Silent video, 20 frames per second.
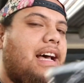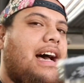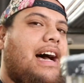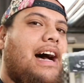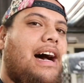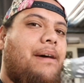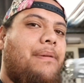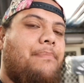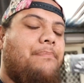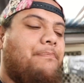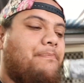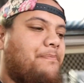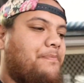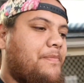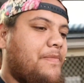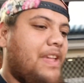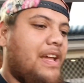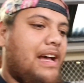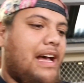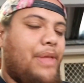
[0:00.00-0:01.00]
I
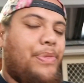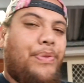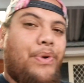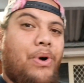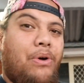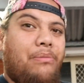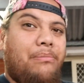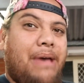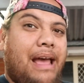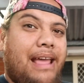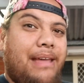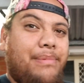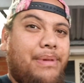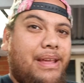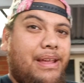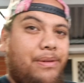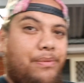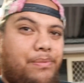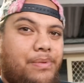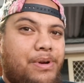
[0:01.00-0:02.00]
thought
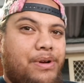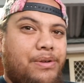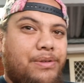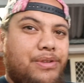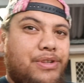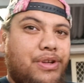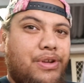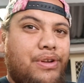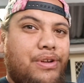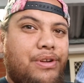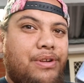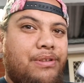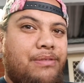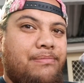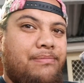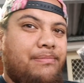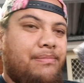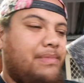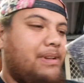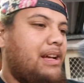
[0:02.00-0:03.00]
maybe we'll do
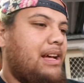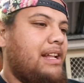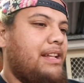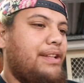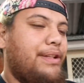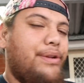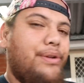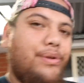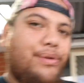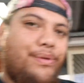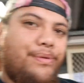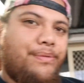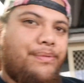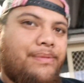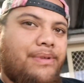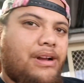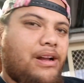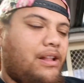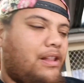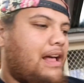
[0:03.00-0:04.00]
a little
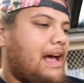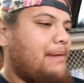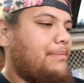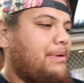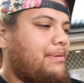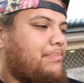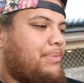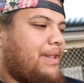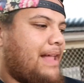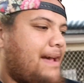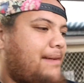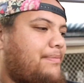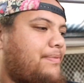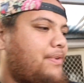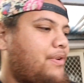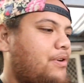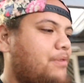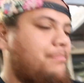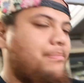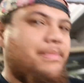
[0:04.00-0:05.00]
climbing
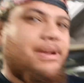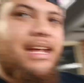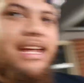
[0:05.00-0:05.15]
platform